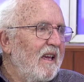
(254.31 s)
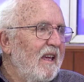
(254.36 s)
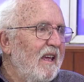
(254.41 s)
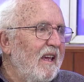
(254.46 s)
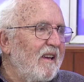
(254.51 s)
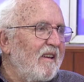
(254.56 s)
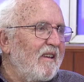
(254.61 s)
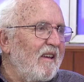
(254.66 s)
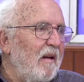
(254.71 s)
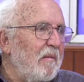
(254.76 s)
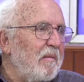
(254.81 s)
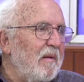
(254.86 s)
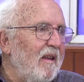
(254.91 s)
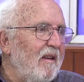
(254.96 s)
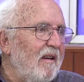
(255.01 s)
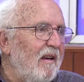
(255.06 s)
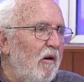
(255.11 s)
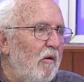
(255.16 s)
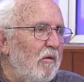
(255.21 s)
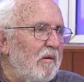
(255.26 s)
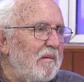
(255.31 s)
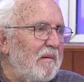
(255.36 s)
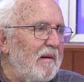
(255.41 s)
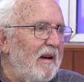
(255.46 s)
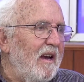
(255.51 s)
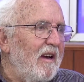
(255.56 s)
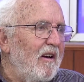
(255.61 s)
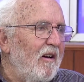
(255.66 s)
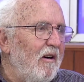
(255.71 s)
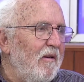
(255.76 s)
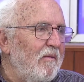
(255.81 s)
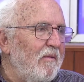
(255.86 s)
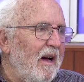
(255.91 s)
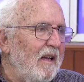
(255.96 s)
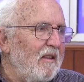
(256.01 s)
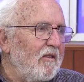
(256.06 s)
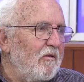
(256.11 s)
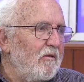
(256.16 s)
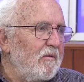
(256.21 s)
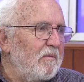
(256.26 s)
except this long chain of
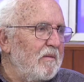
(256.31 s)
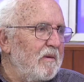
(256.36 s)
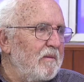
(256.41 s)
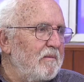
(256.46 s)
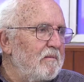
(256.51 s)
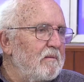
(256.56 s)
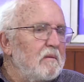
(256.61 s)
atoms?